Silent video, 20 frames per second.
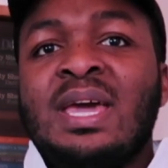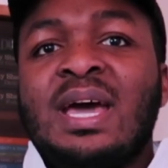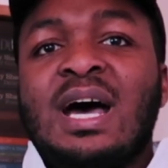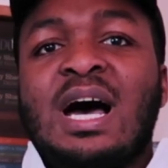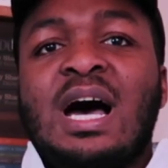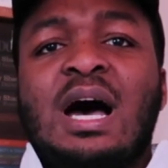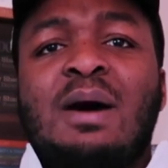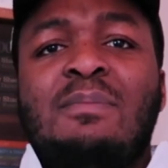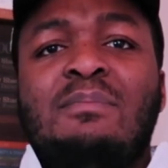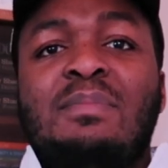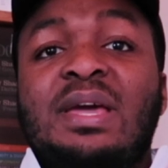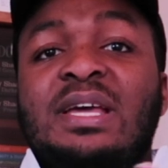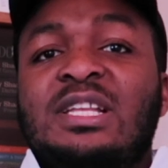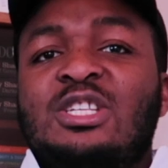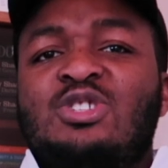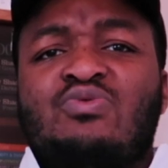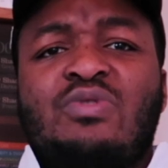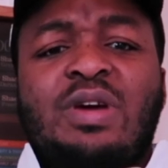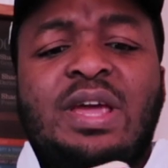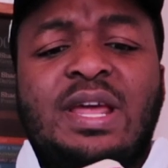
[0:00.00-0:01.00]

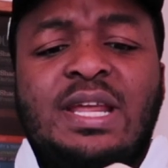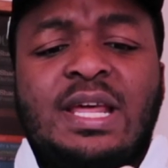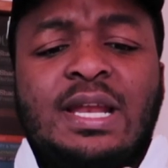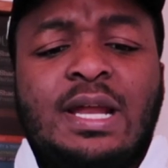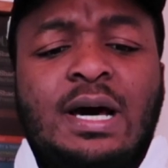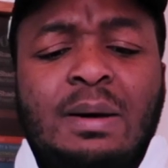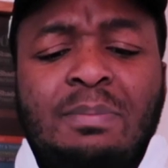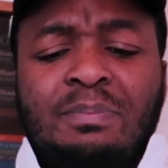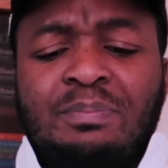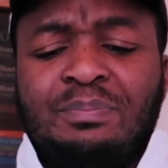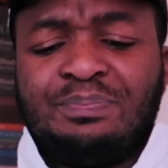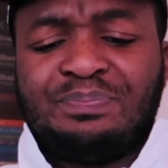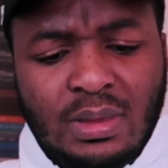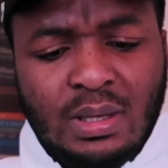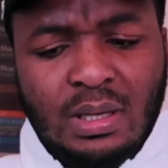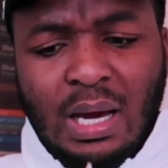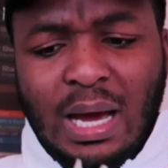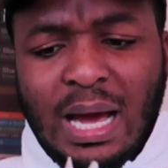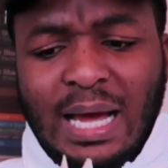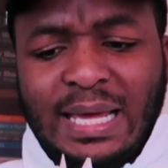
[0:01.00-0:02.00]
It's written in
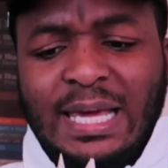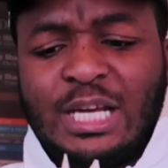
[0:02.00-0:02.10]
I